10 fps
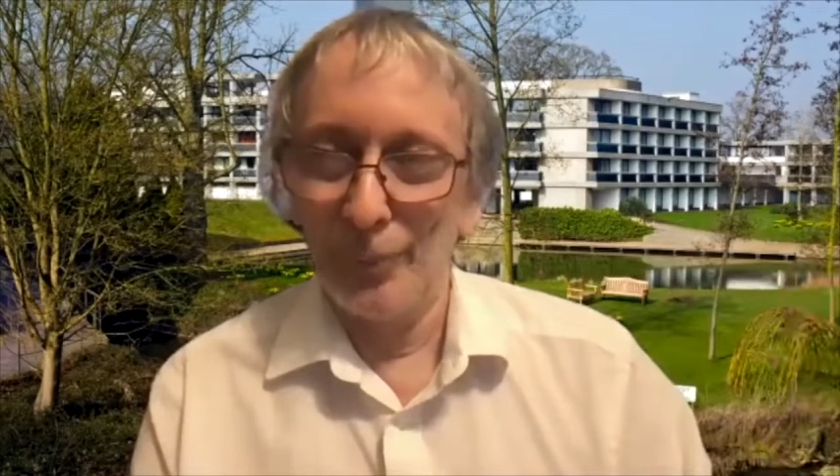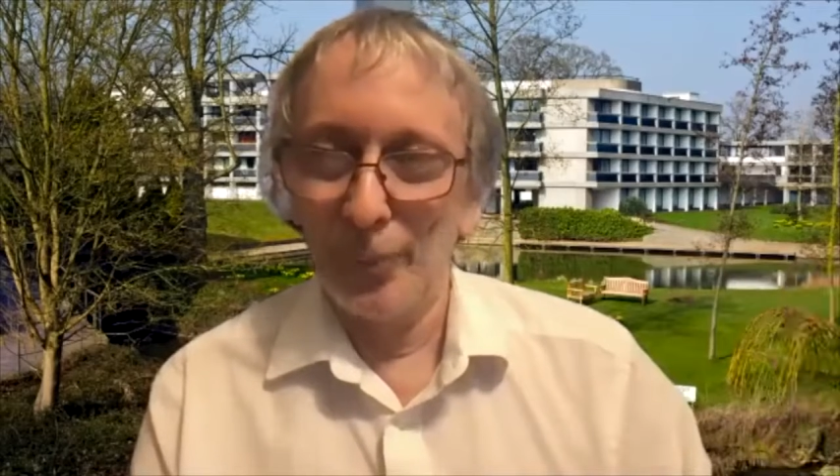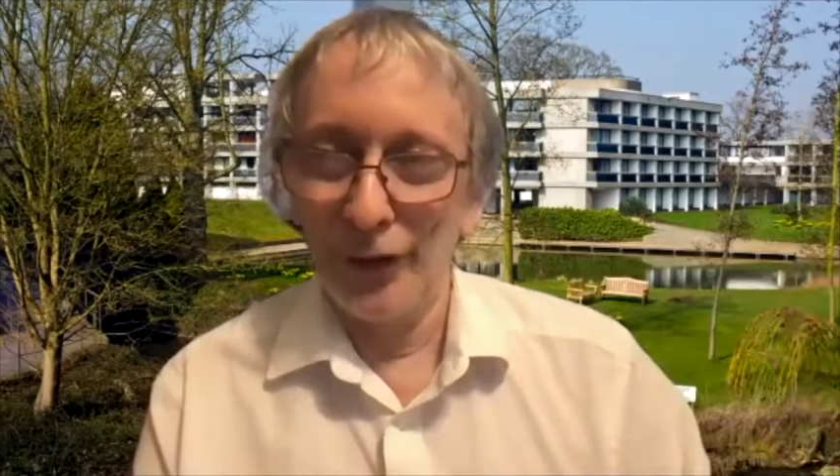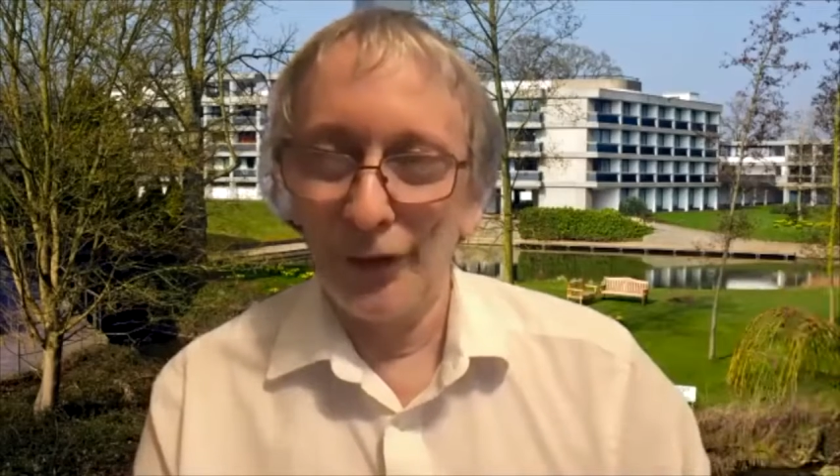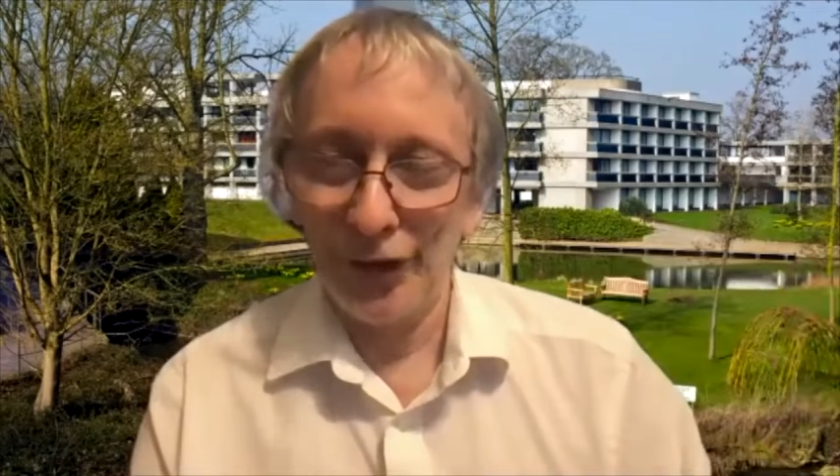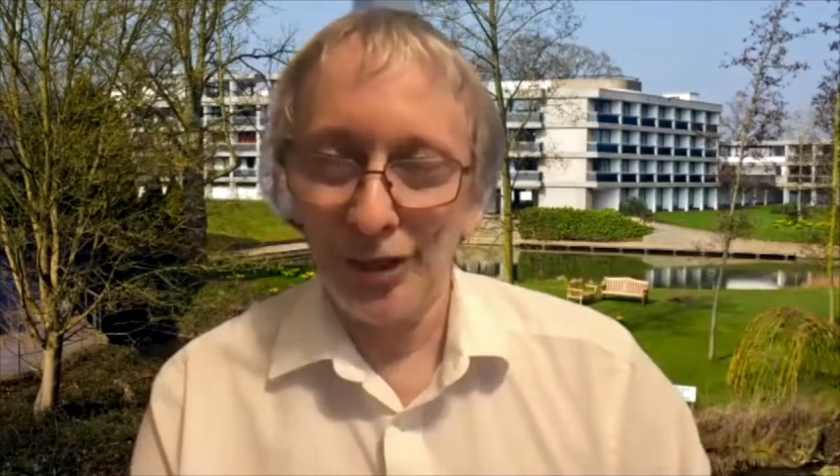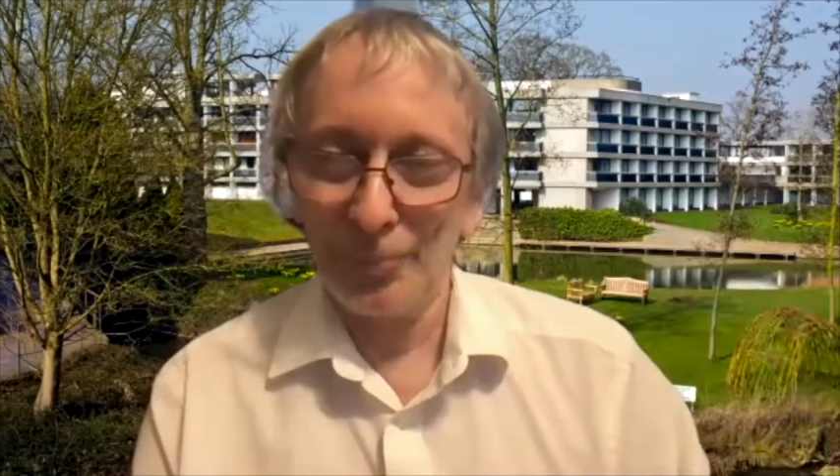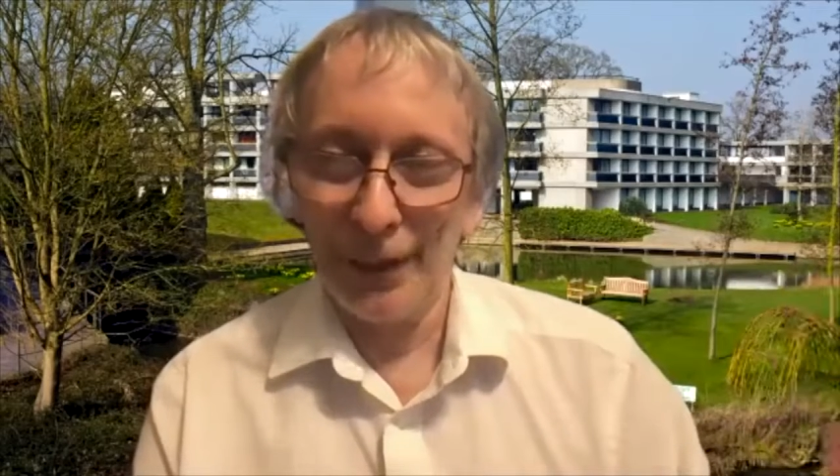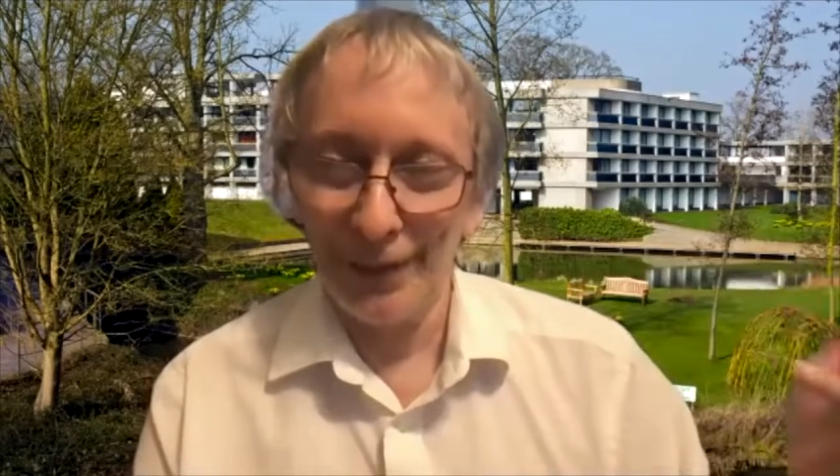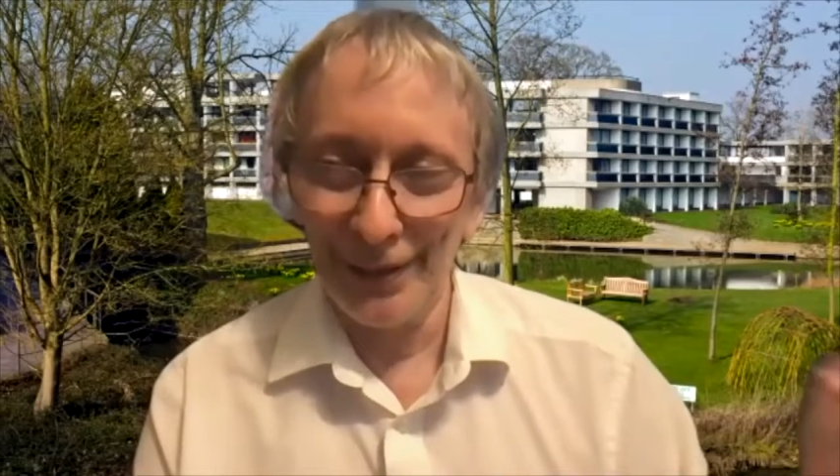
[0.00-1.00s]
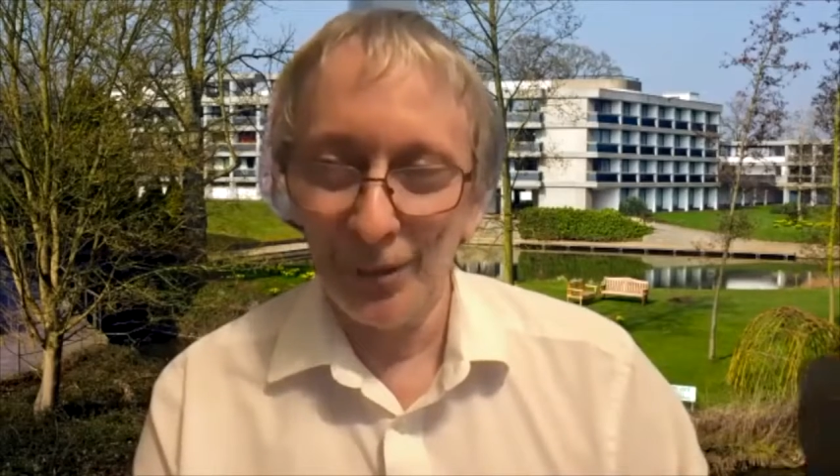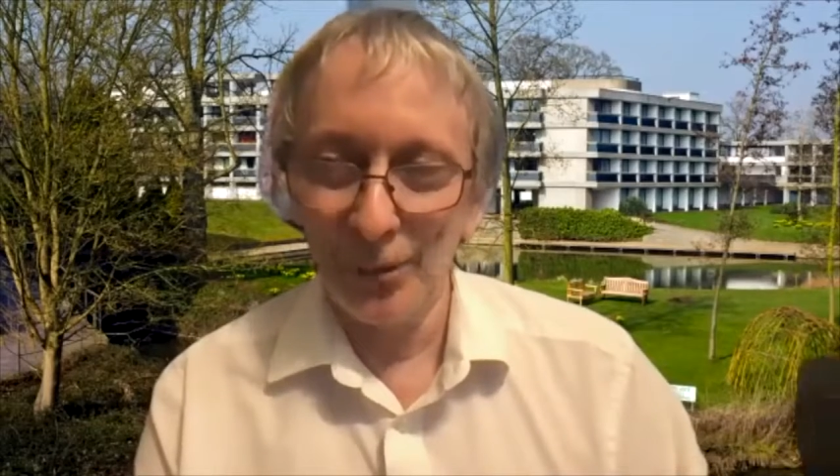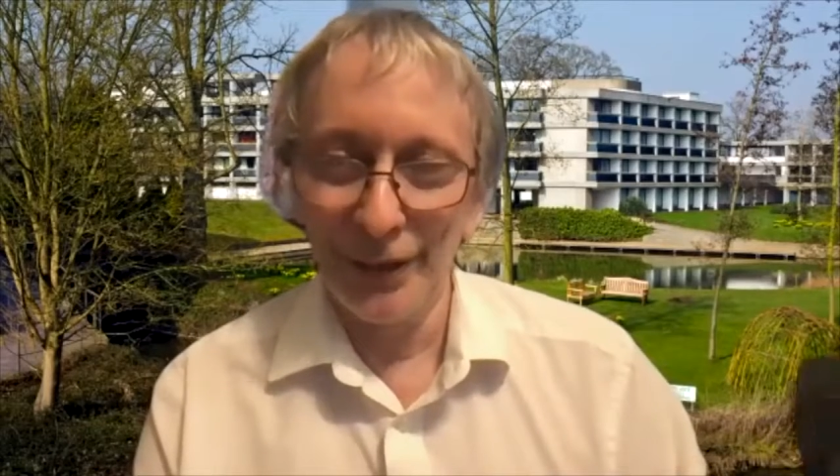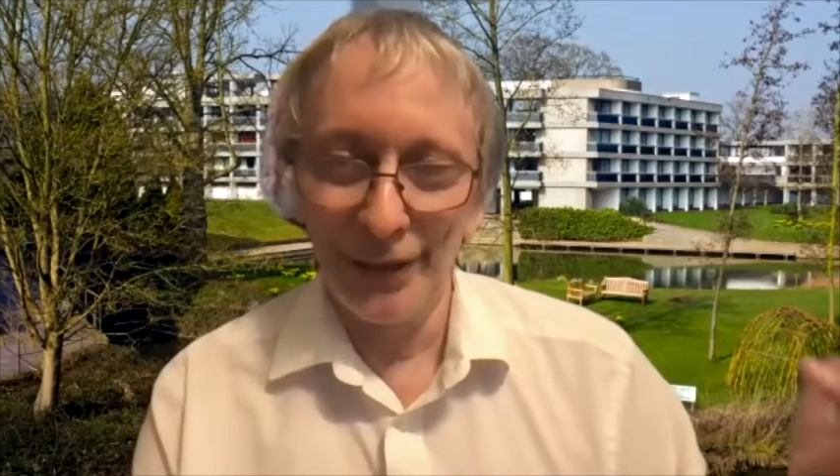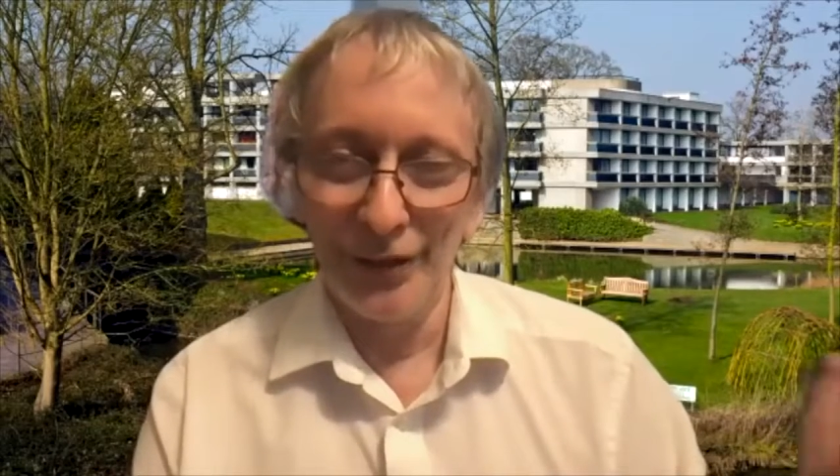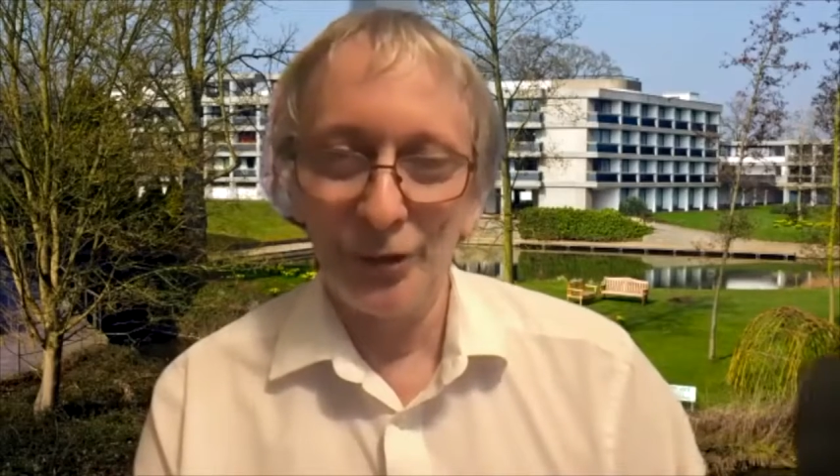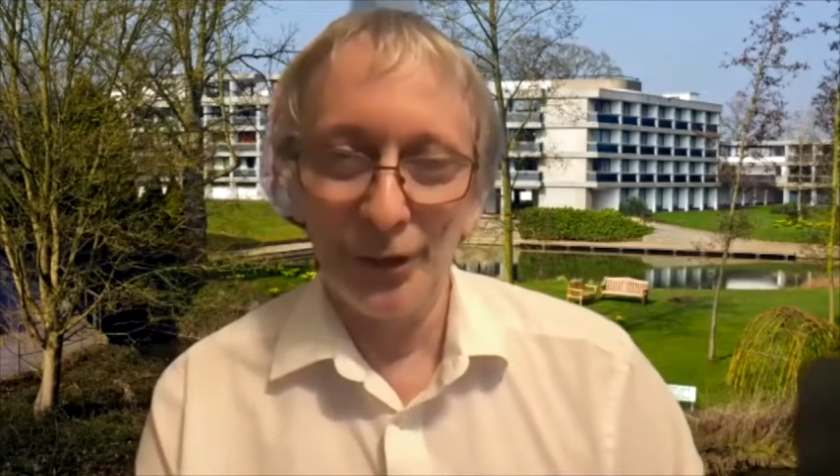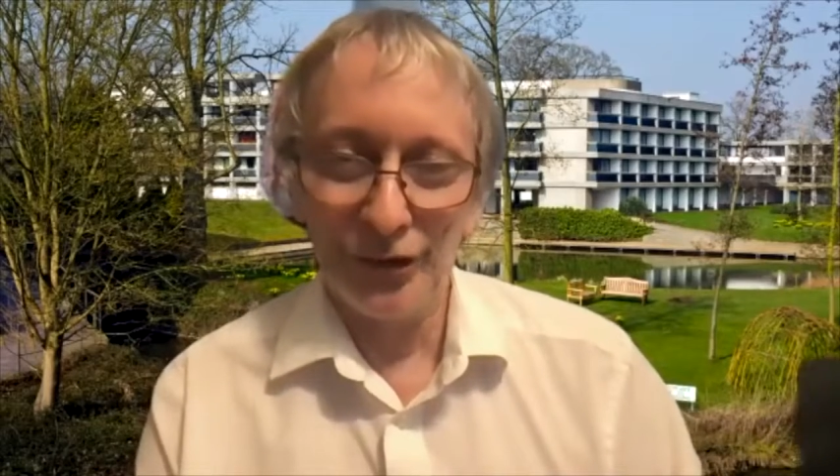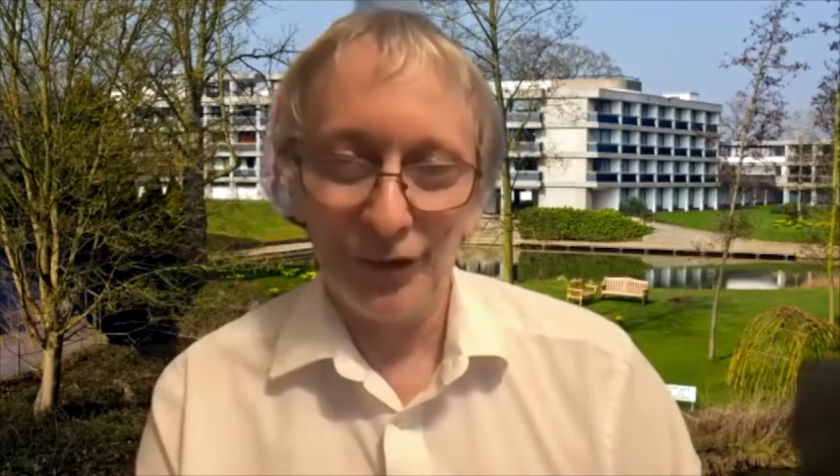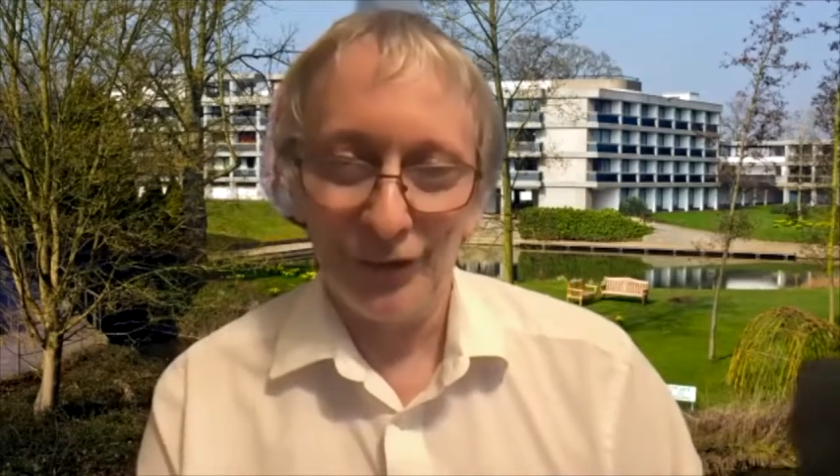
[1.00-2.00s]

what chess players call an intuition.